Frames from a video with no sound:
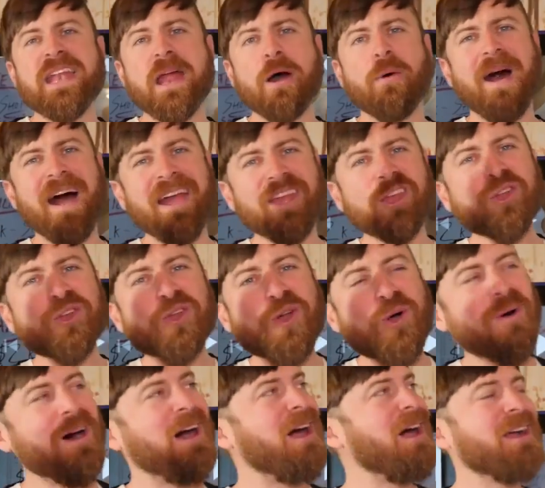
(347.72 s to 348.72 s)
Now, I could
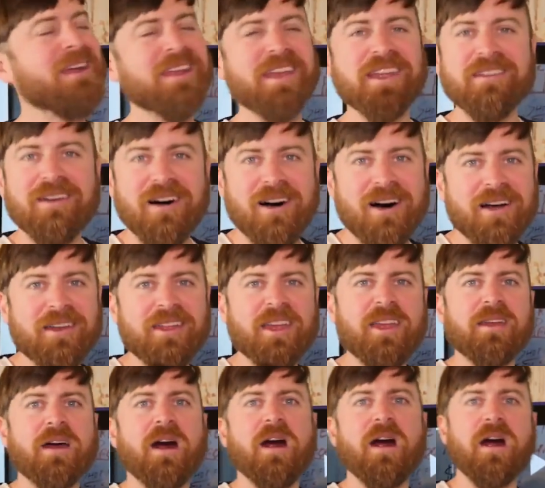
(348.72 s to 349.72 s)
go on and on
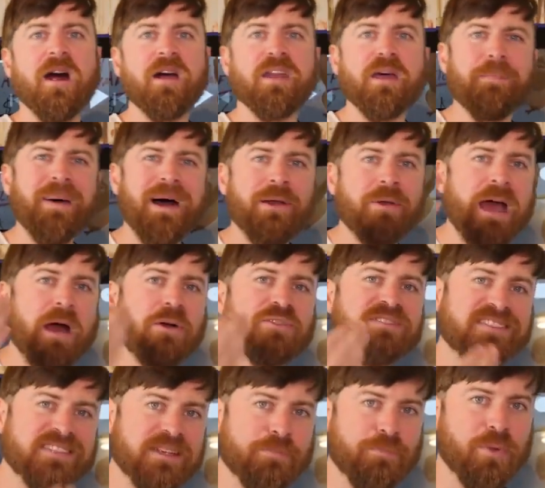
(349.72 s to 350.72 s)
and on about how
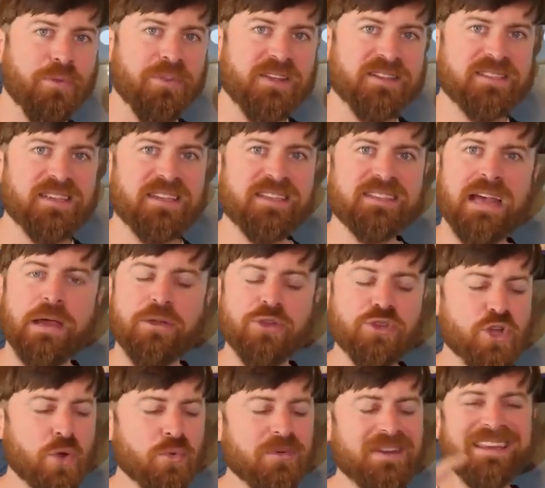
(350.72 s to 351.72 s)
simple this is, how
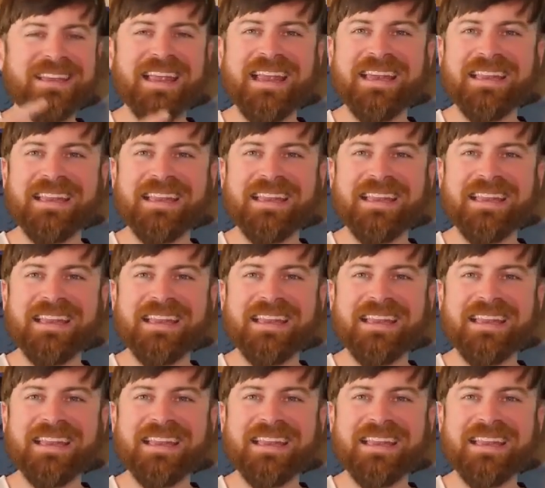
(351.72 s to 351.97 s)
you don't need